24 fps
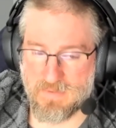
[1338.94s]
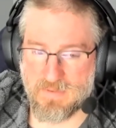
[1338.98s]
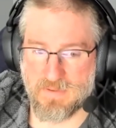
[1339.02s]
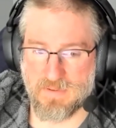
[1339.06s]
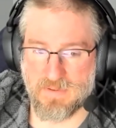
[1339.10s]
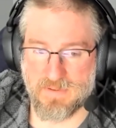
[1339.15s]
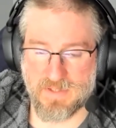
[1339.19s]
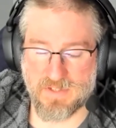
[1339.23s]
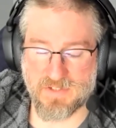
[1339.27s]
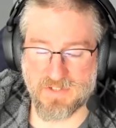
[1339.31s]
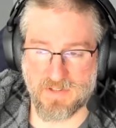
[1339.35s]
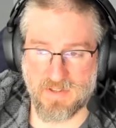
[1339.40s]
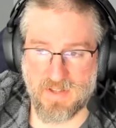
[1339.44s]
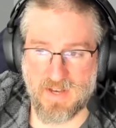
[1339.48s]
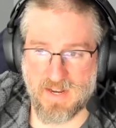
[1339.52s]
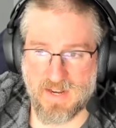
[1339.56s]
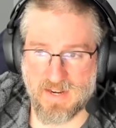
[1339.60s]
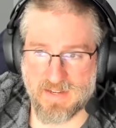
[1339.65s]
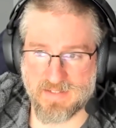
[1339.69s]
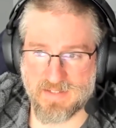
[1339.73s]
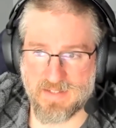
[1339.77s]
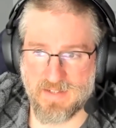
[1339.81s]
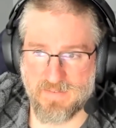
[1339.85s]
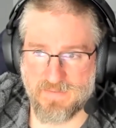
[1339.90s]
there's a lot
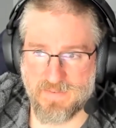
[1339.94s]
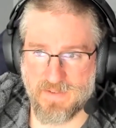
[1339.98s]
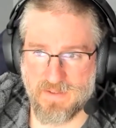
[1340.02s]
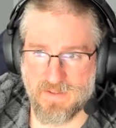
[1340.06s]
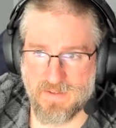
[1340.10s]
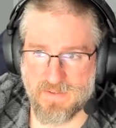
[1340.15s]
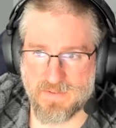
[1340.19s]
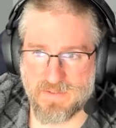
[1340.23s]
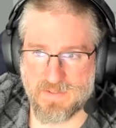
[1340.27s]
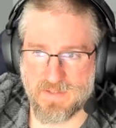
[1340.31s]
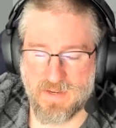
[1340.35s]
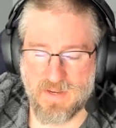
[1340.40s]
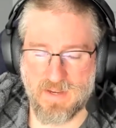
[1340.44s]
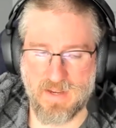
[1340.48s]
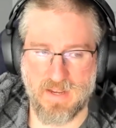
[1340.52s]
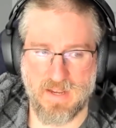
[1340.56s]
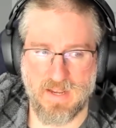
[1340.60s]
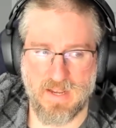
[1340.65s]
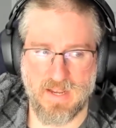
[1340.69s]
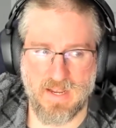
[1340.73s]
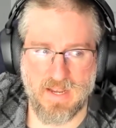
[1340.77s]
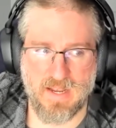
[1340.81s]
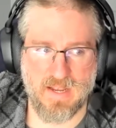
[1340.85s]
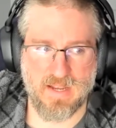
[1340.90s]
of stuff in those.
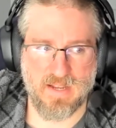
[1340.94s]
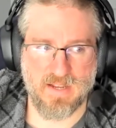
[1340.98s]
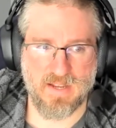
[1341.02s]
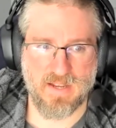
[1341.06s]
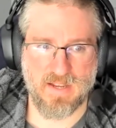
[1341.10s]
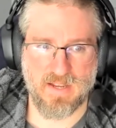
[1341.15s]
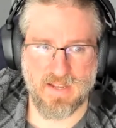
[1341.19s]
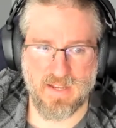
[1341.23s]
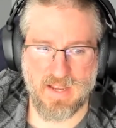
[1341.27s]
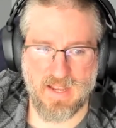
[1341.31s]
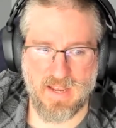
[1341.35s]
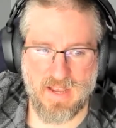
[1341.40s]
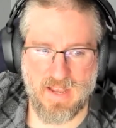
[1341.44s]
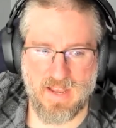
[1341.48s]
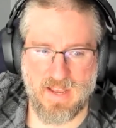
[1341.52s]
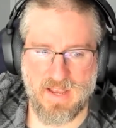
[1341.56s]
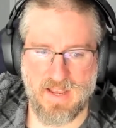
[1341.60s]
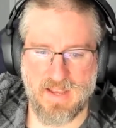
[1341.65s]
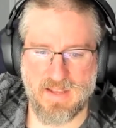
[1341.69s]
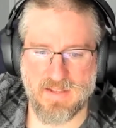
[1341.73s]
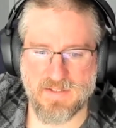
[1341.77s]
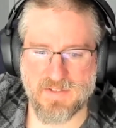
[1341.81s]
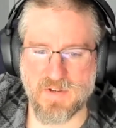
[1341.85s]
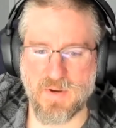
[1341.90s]

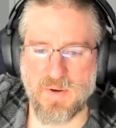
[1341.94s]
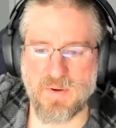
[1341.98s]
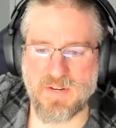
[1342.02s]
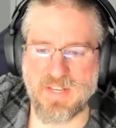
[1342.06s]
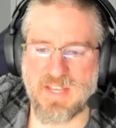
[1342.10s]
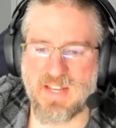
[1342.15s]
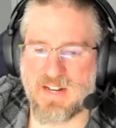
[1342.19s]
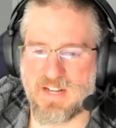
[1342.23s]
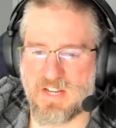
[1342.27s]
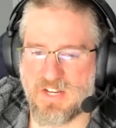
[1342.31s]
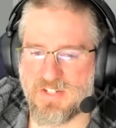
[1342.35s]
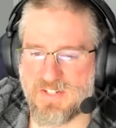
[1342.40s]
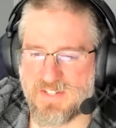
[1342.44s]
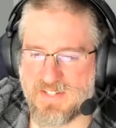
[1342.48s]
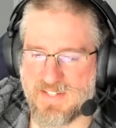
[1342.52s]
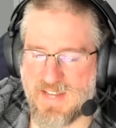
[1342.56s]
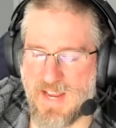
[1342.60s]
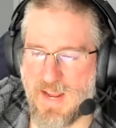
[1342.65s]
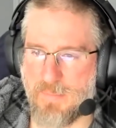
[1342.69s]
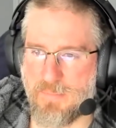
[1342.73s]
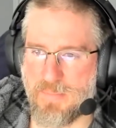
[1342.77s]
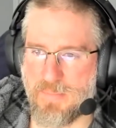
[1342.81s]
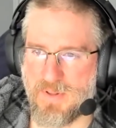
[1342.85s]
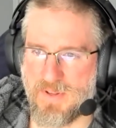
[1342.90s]
So I would get a good
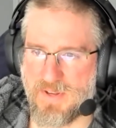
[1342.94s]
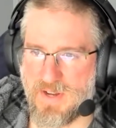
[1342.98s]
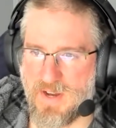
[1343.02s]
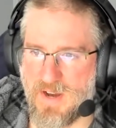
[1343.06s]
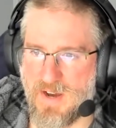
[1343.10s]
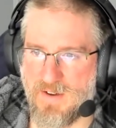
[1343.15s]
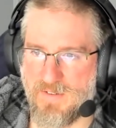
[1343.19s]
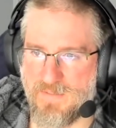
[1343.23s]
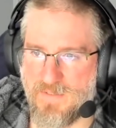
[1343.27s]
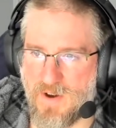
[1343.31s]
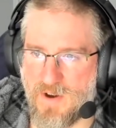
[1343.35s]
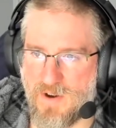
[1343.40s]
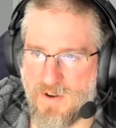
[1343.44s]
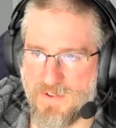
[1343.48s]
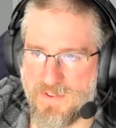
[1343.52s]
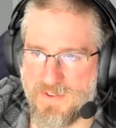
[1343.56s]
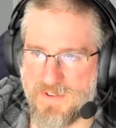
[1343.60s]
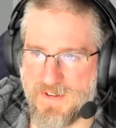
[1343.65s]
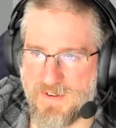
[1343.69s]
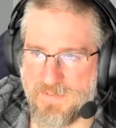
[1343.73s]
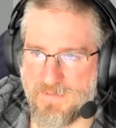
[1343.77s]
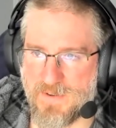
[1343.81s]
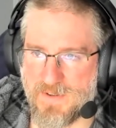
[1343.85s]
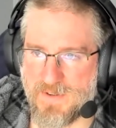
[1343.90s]
sampling of all
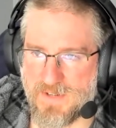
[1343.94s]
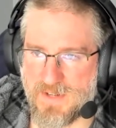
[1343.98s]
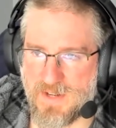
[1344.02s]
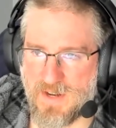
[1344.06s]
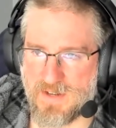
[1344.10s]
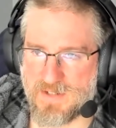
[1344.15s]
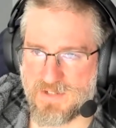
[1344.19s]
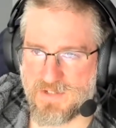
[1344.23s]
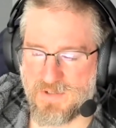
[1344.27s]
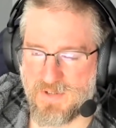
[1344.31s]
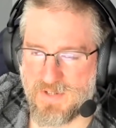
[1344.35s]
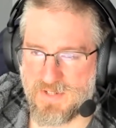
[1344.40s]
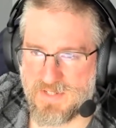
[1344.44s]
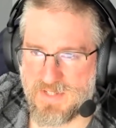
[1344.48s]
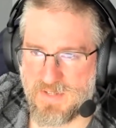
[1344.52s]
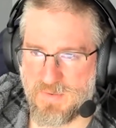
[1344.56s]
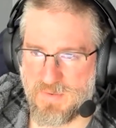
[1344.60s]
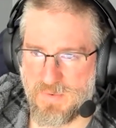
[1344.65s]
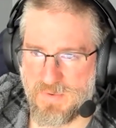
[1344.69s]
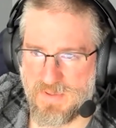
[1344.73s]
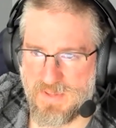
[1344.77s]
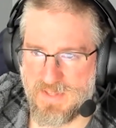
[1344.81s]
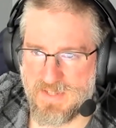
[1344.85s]
the different doc strings that